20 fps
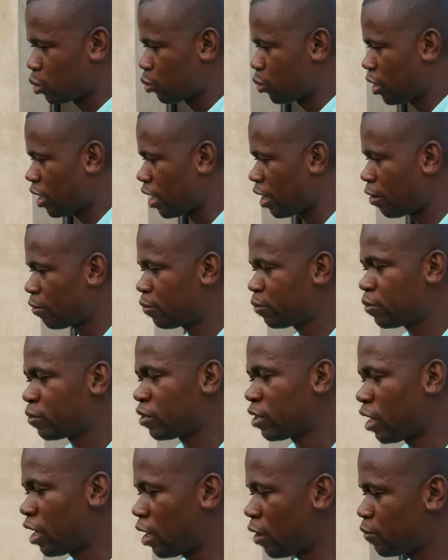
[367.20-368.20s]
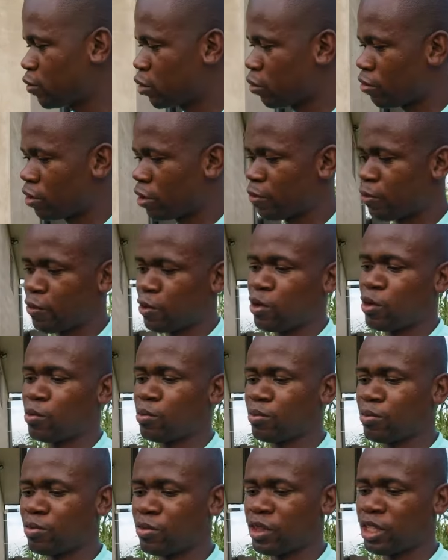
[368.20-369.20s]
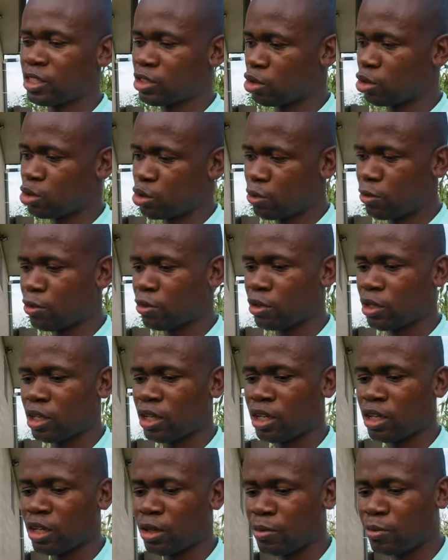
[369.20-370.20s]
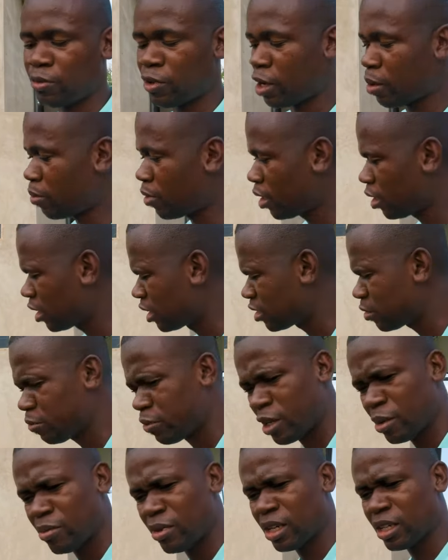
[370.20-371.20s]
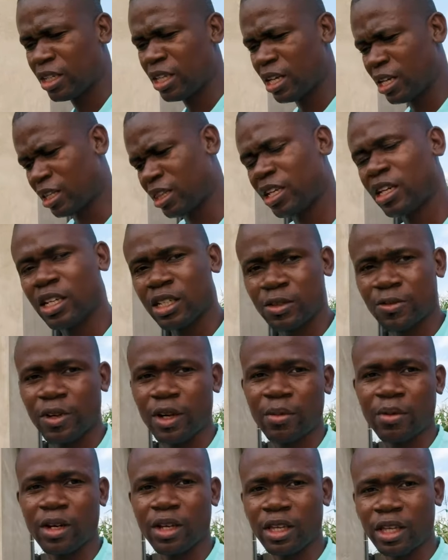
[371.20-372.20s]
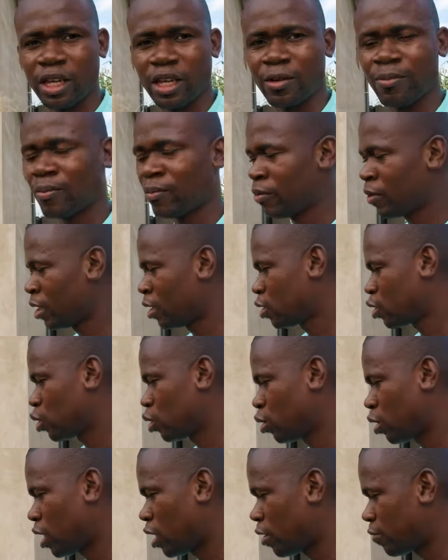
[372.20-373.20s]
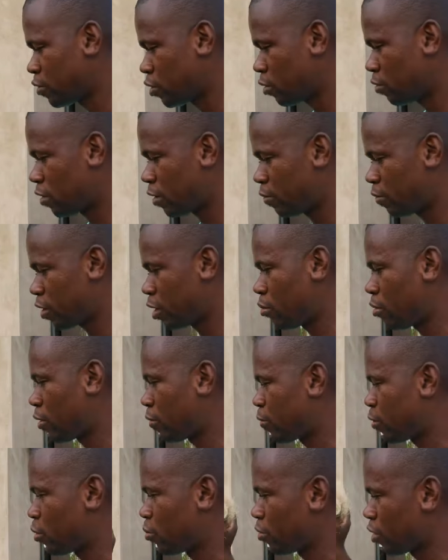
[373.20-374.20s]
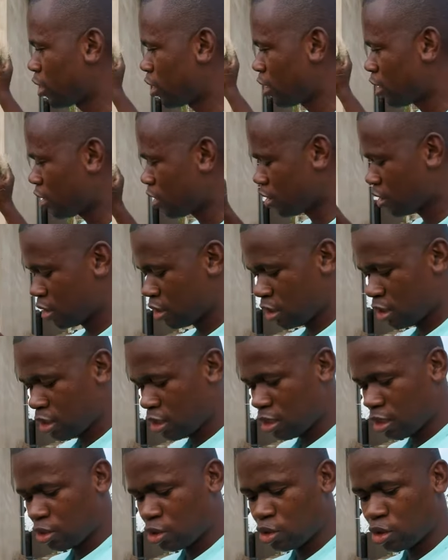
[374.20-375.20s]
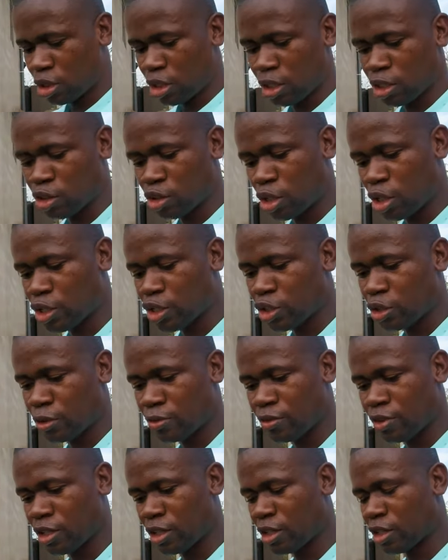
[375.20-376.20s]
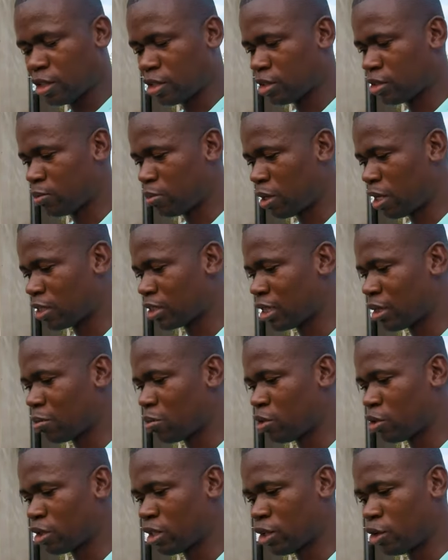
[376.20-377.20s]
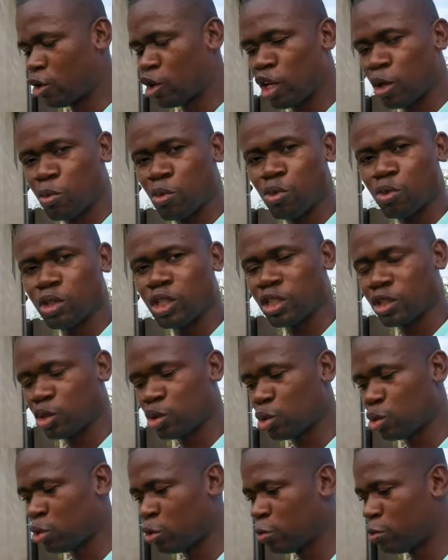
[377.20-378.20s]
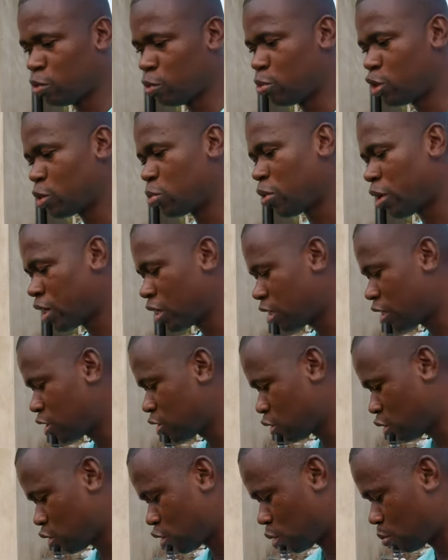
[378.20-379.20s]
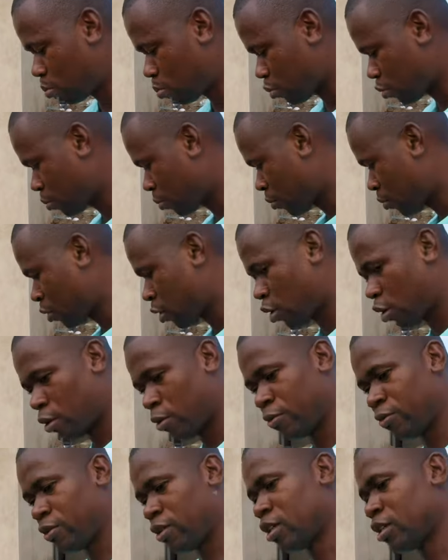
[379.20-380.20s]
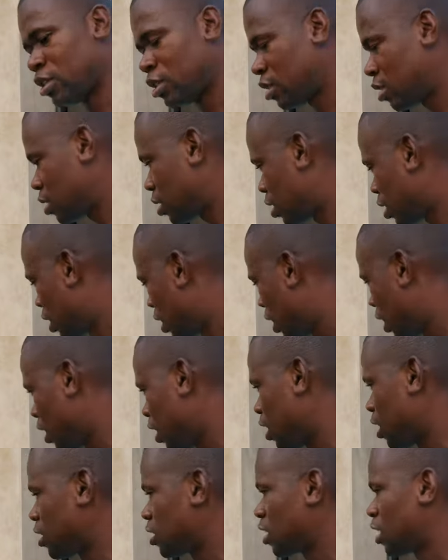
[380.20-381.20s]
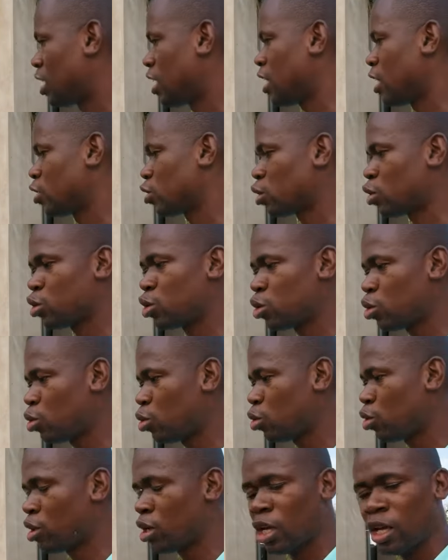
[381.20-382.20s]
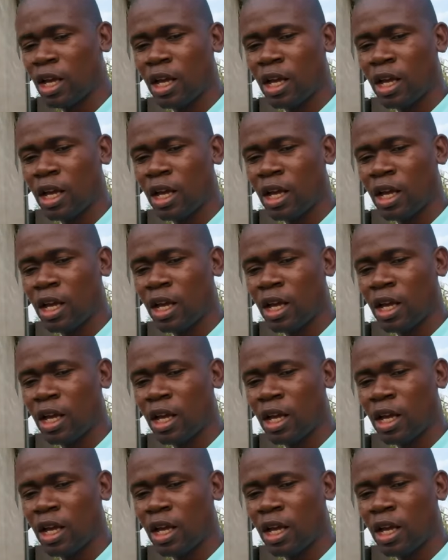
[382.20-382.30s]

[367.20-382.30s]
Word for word: we have a leftover from this also uh, fiber is it fiber yeah i think it's fiber yeah so a leftover fiber from the the installation of the plaster board, the corner molding. So we spread it on top of this. And there's also